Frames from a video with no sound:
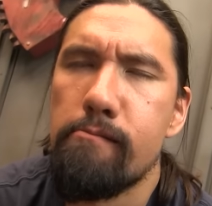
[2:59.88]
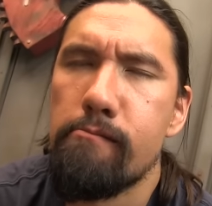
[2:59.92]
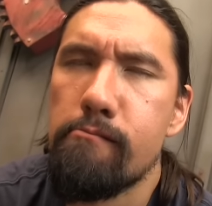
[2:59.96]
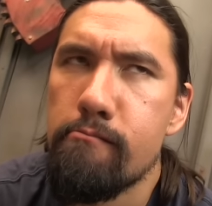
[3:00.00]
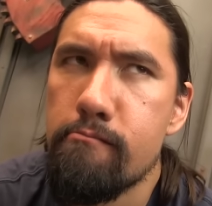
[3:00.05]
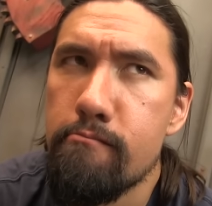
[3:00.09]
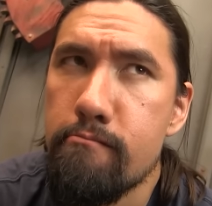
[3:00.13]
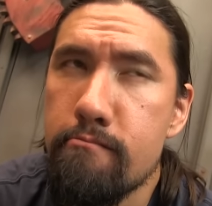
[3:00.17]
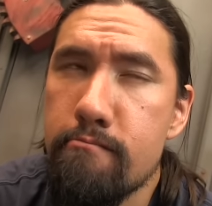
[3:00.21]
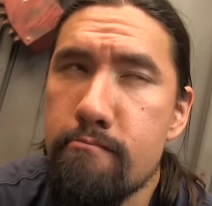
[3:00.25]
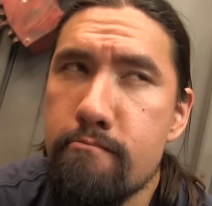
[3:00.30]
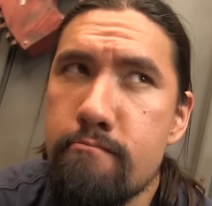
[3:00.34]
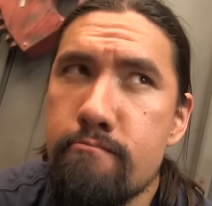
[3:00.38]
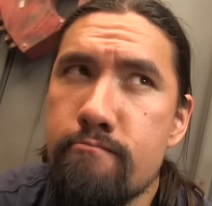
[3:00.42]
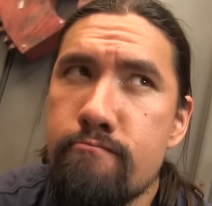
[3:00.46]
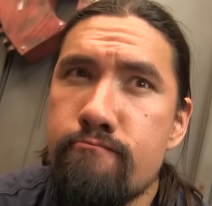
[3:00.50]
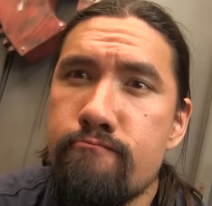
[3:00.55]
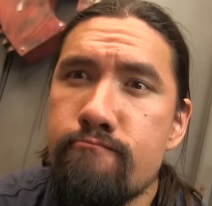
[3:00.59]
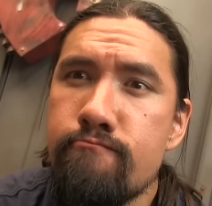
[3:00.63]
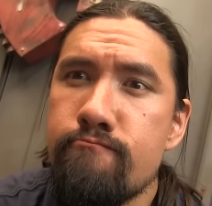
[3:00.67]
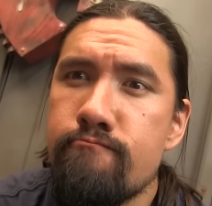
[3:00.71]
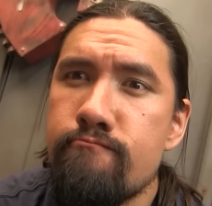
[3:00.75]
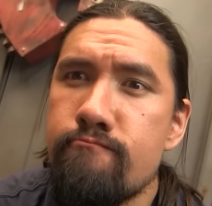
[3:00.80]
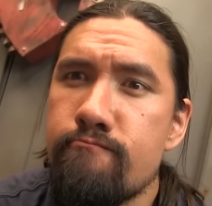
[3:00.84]

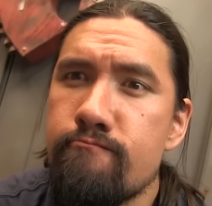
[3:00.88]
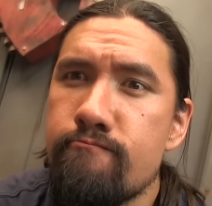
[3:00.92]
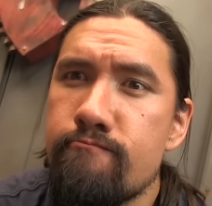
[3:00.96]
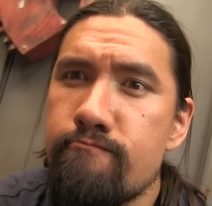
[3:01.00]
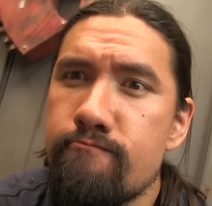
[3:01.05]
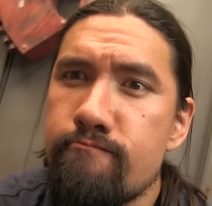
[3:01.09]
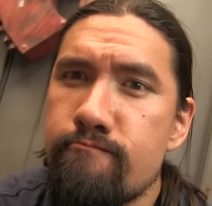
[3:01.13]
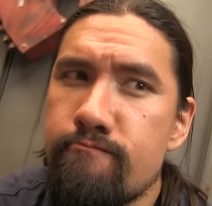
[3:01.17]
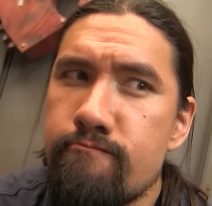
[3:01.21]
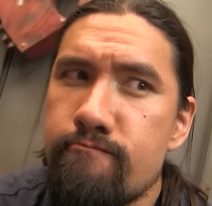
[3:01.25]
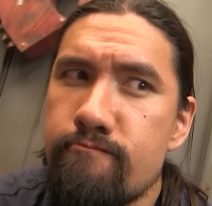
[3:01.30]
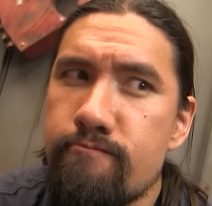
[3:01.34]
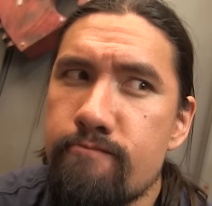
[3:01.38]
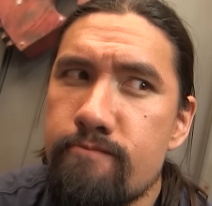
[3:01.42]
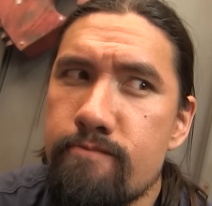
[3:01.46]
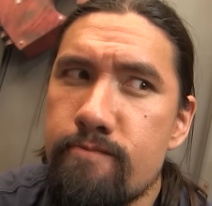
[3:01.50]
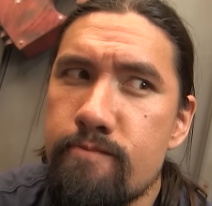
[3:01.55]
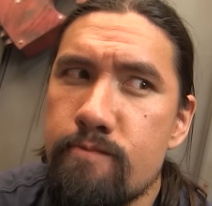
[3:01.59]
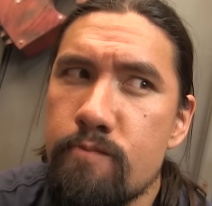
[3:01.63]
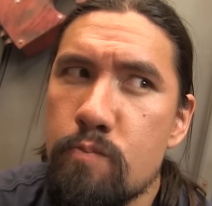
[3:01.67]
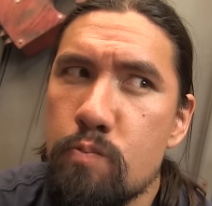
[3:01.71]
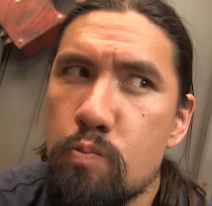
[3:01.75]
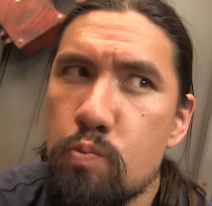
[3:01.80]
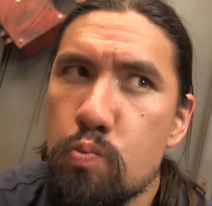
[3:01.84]

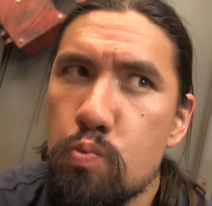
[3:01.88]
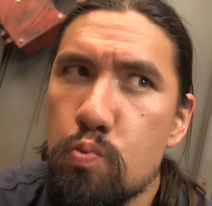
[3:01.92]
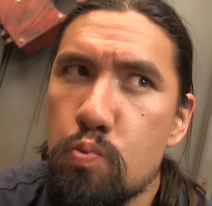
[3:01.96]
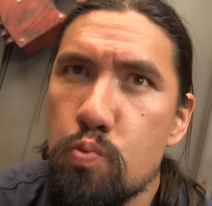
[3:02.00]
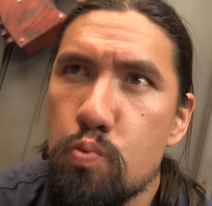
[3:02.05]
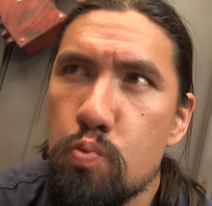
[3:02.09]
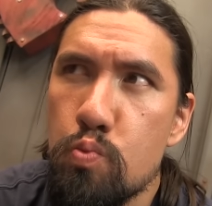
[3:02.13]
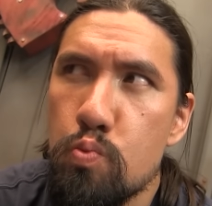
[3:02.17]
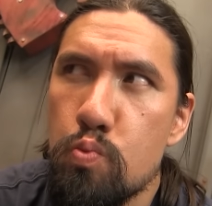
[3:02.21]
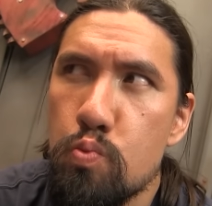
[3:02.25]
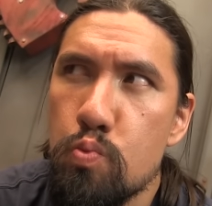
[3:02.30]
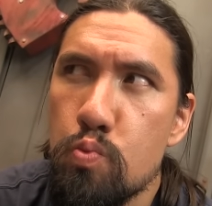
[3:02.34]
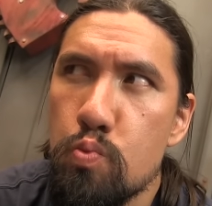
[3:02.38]
Nobody speaks.